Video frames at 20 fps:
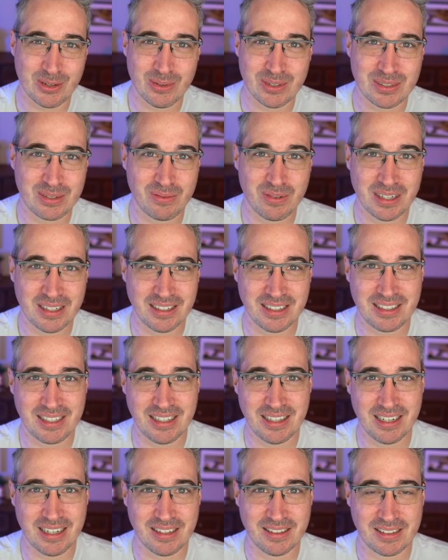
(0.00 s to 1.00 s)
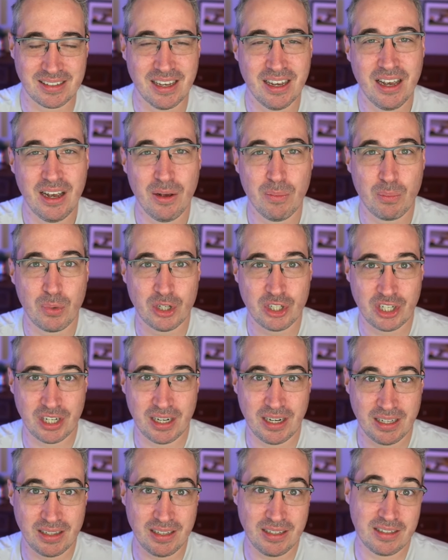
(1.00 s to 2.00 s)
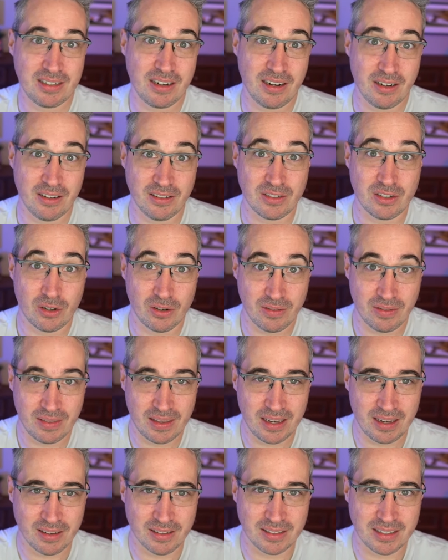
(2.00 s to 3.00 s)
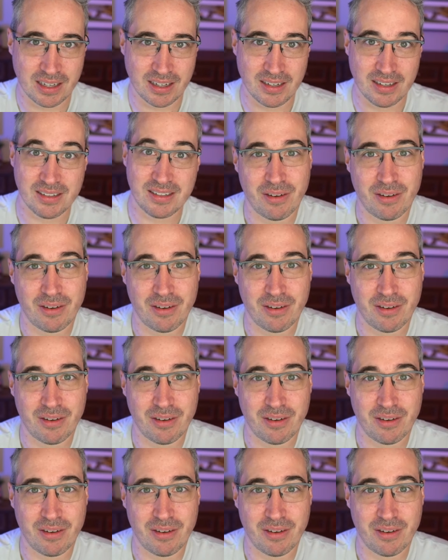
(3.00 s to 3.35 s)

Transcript: So it's fun to see that it's pushing at least on certain things and